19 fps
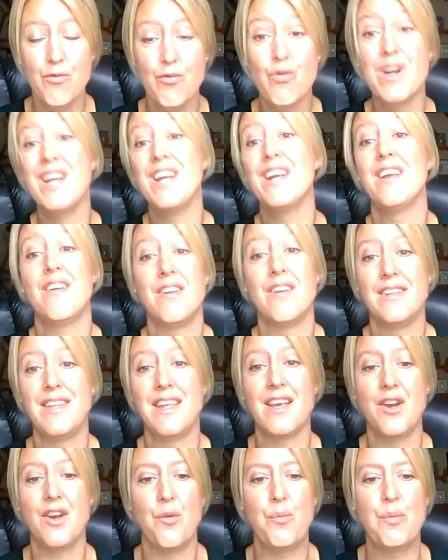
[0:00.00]

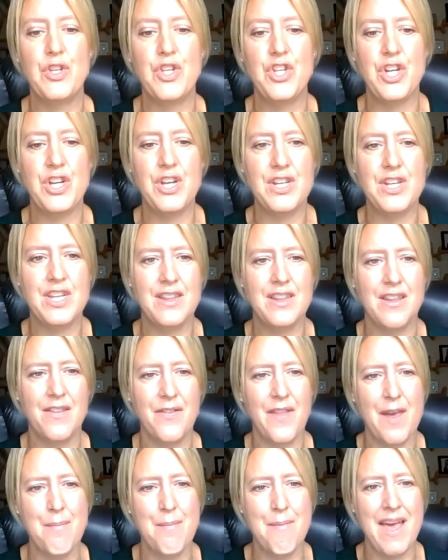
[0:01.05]
realizing an opportunity
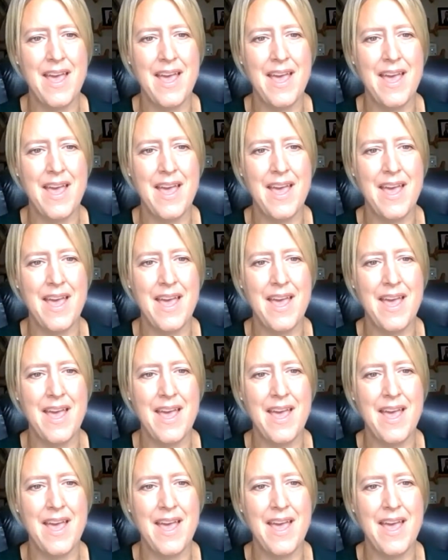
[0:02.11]
that they